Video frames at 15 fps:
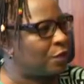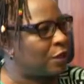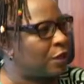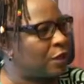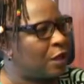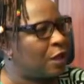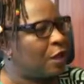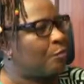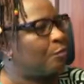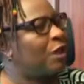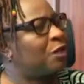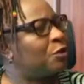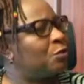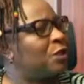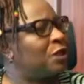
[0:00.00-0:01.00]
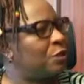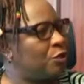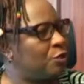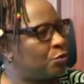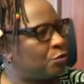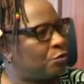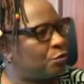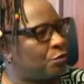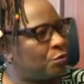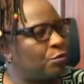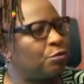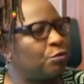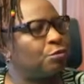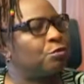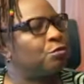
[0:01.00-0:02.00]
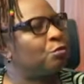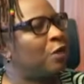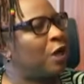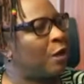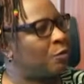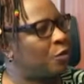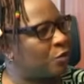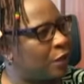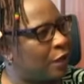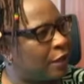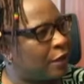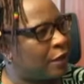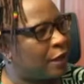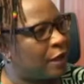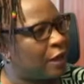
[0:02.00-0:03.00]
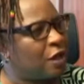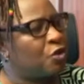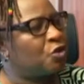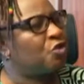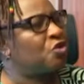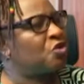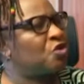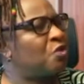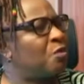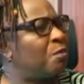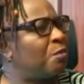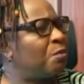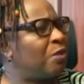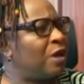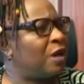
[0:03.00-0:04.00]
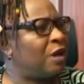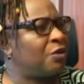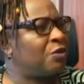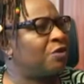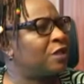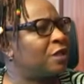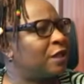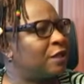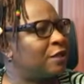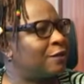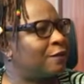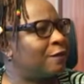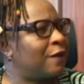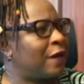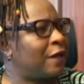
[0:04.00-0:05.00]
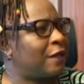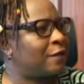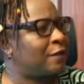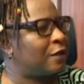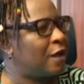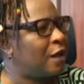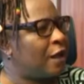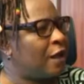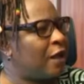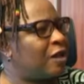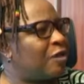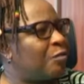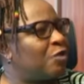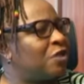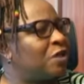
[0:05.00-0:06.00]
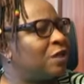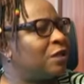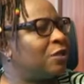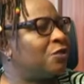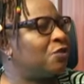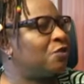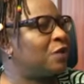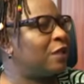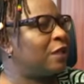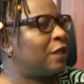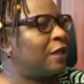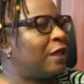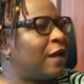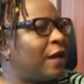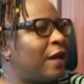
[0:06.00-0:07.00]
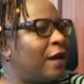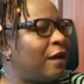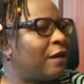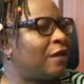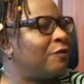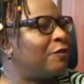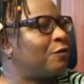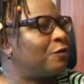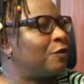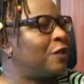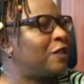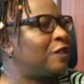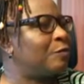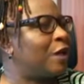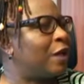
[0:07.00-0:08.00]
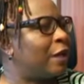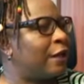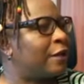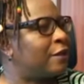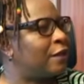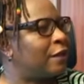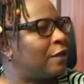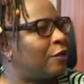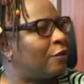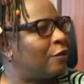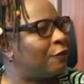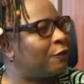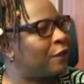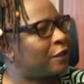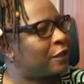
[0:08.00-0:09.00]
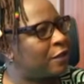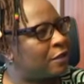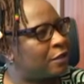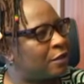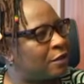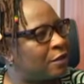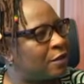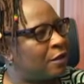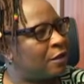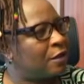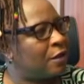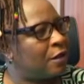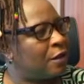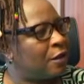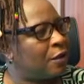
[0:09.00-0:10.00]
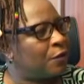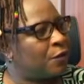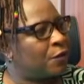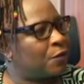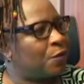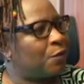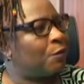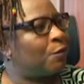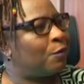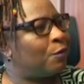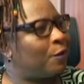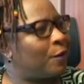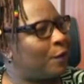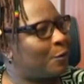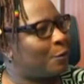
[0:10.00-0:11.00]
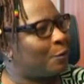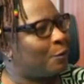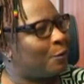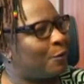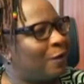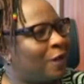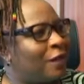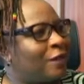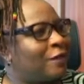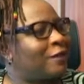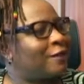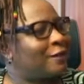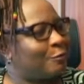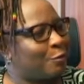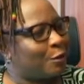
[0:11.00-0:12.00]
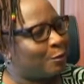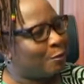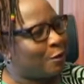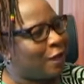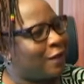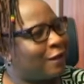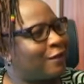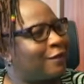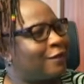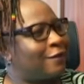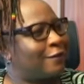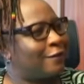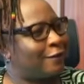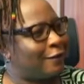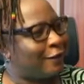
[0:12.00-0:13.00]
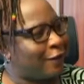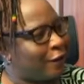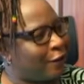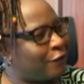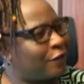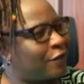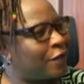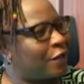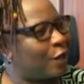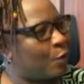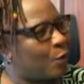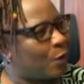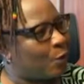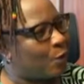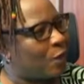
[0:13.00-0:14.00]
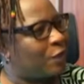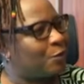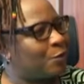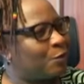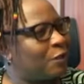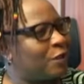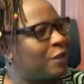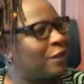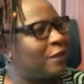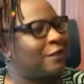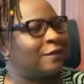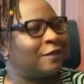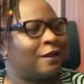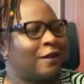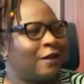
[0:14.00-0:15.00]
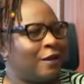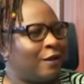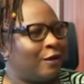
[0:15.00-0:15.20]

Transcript: do it, but we need to come together to stop useless fights. And usually they are influenced by external factors. So in all, we want the Africa we want, which is